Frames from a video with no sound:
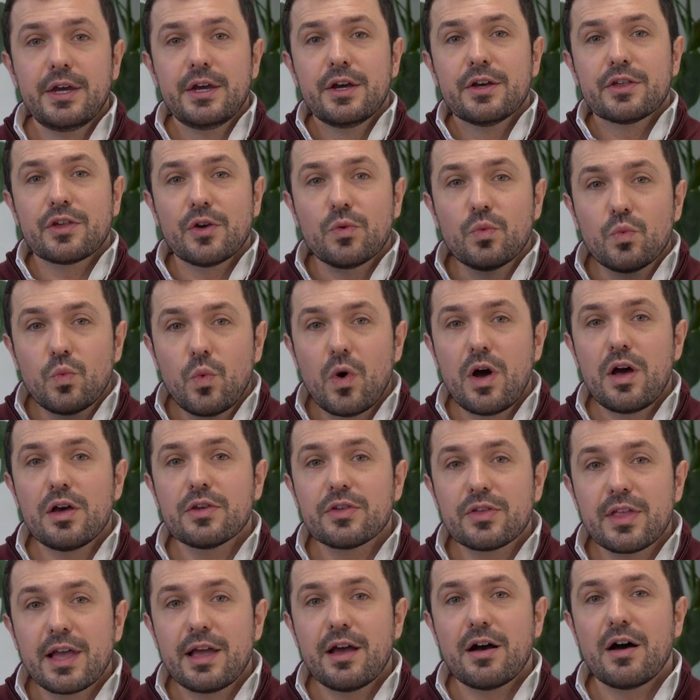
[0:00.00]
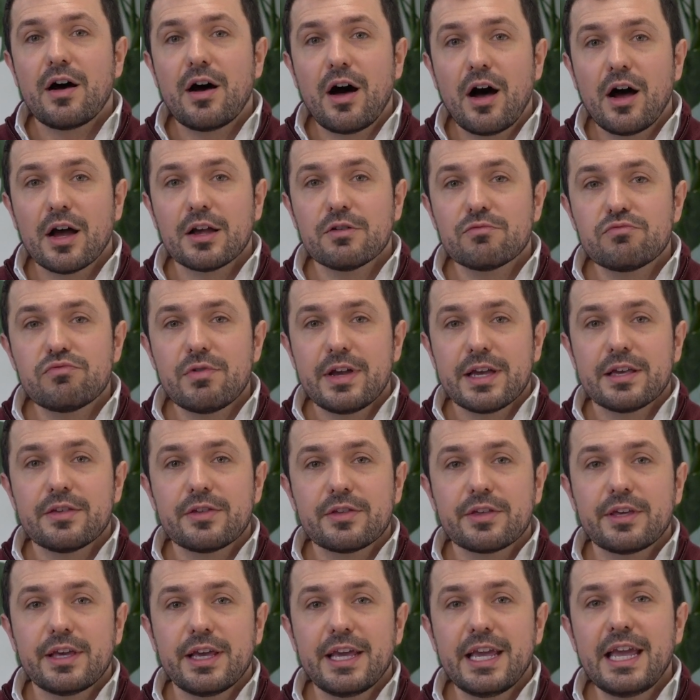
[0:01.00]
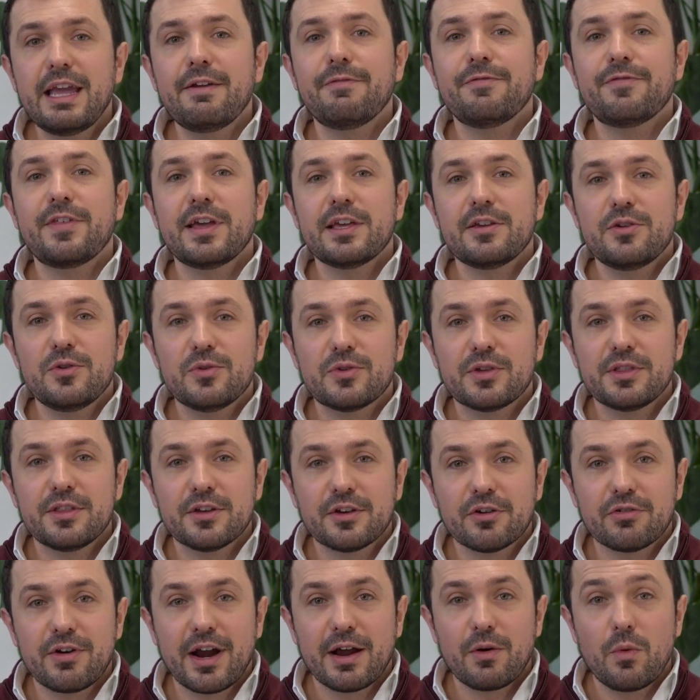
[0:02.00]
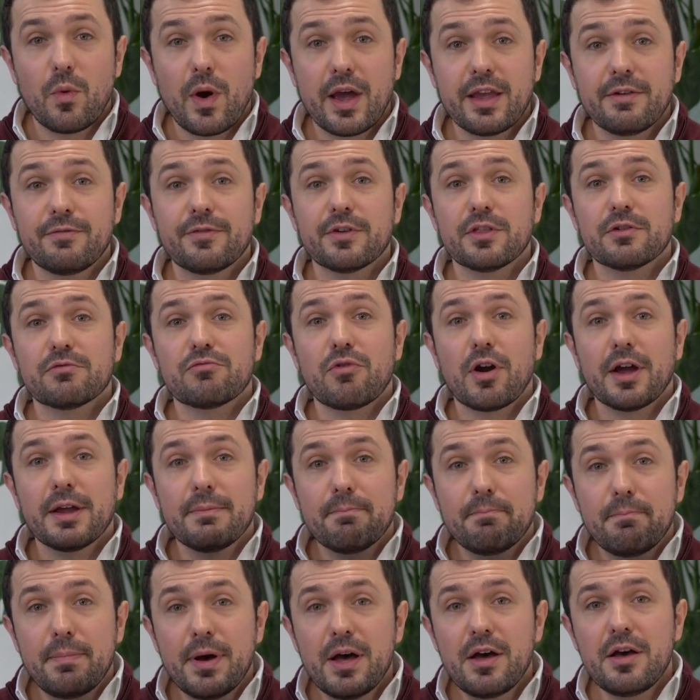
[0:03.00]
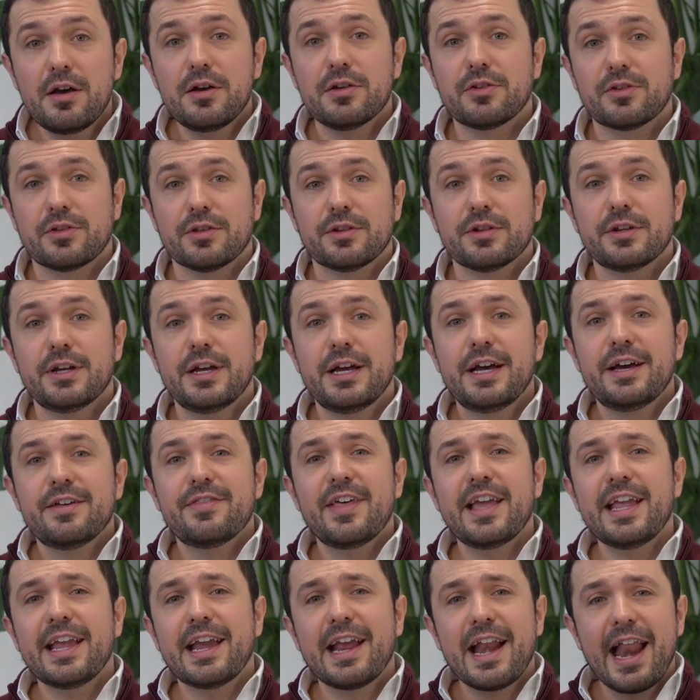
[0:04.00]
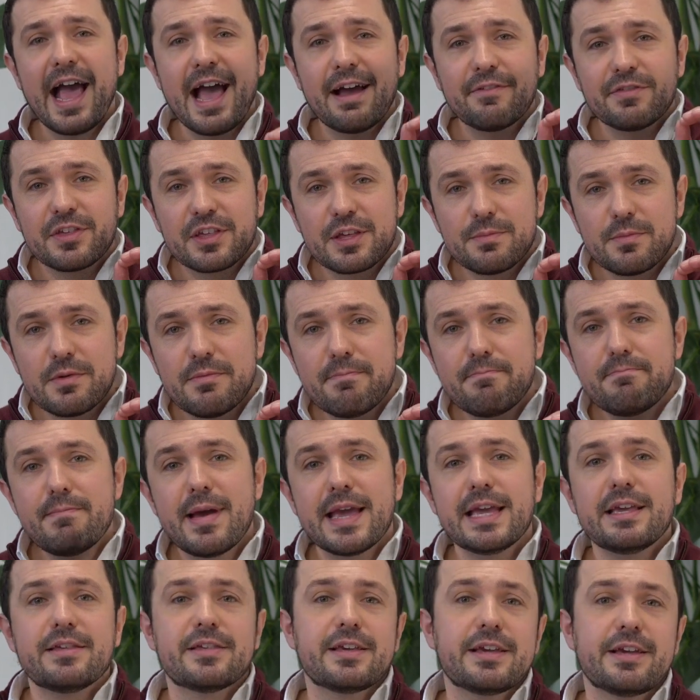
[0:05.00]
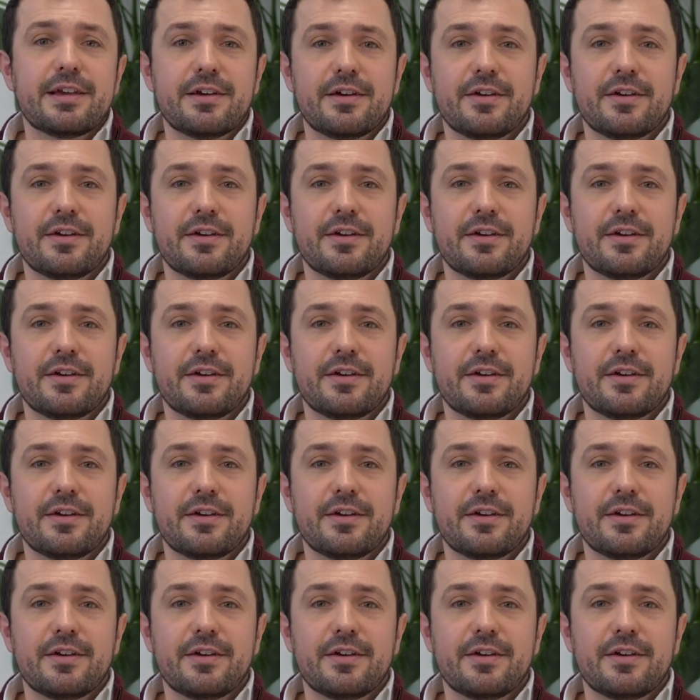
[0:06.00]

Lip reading: So whilst they are high risk, if they're used in the correct way for the right person, they can have some amazing